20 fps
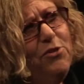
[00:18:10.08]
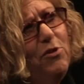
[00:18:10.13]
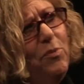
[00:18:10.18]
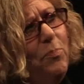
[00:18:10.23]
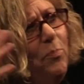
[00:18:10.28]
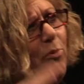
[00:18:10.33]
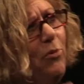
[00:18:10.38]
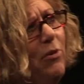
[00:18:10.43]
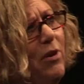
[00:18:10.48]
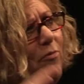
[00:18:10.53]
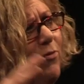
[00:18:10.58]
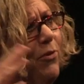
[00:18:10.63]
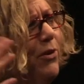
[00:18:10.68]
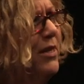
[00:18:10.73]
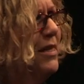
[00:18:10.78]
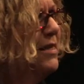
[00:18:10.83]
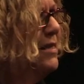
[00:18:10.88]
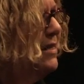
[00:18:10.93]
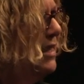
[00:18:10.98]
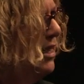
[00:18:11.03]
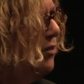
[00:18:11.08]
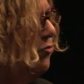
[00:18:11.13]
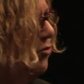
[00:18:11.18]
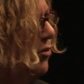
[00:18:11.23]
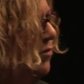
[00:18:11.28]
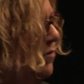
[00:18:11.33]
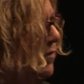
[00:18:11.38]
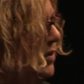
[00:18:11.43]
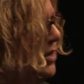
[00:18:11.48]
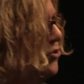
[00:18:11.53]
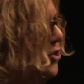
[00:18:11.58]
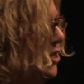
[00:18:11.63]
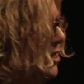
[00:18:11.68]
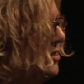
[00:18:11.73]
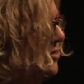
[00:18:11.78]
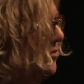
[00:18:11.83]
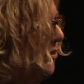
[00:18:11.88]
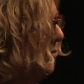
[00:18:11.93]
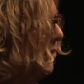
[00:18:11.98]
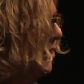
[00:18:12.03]
do with peripheral and central
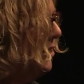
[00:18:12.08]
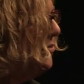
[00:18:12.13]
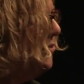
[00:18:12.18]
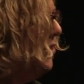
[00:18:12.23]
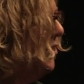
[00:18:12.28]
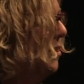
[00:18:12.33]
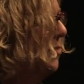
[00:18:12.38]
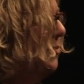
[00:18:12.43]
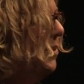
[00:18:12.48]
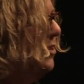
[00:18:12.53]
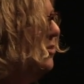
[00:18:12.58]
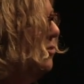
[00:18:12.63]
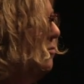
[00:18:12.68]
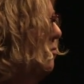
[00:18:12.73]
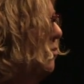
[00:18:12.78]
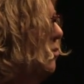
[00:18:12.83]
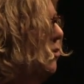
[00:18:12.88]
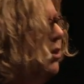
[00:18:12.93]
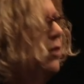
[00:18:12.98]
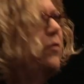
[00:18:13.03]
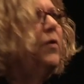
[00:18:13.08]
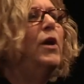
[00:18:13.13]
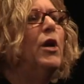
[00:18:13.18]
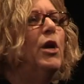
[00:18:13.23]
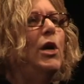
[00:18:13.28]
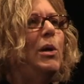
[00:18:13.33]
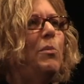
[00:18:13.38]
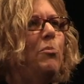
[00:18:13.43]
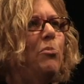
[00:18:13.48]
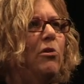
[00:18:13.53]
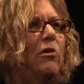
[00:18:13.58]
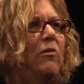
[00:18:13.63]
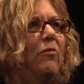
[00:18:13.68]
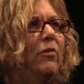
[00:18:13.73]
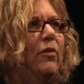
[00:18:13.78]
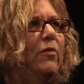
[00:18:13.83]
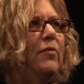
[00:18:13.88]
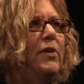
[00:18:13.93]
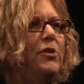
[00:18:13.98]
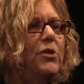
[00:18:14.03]
vision. So I want to talk about the role of
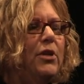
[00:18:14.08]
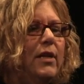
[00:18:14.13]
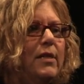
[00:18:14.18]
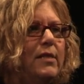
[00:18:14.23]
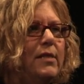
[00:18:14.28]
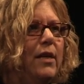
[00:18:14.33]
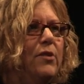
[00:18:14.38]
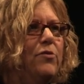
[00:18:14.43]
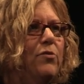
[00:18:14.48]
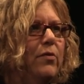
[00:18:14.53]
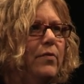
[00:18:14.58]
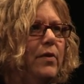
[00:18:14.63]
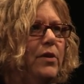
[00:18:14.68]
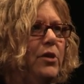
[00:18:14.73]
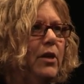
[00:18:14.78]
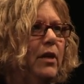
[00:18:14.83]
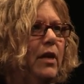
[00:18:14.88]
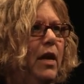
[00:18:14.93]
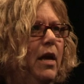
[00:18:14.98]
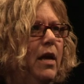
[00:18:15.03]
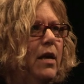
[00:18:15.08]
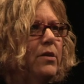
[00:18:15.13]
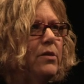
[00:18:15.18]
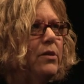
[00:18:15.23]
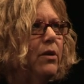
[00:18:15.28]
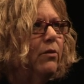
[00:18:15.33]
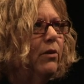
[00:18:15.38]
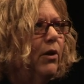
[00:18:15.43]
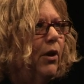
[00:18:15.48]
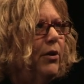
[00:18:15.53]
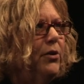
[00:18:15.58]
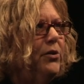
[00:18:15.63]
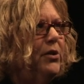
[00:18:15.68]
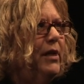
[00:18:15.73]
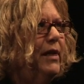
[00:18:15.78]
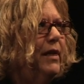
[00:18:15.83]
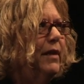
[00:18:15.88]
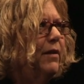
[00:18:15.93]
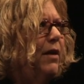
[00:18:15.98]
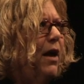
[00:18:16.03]
peripheral vision and central vision. So
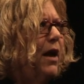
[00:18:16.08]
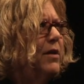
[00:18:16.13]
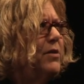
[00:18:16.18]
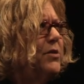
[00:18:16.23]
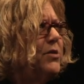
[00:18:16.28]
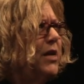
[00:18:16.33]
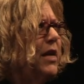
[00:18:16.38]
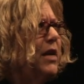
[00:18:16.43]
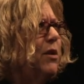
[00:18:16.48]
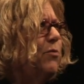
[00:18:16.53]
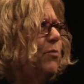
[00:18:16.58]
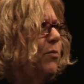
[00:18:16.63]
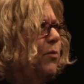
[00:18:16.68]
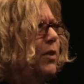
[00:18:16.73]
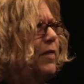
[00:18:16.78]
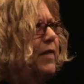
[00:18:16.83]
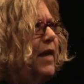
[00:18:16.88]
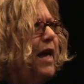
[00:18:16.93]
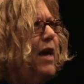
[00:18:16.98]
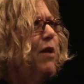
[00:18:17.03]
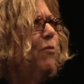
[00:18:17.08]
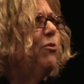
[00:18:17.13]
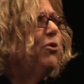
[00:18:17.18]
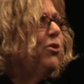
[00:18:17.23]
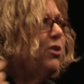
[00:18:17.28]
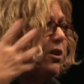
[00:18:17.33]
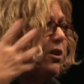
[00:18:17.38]
Larson and Lasky, they were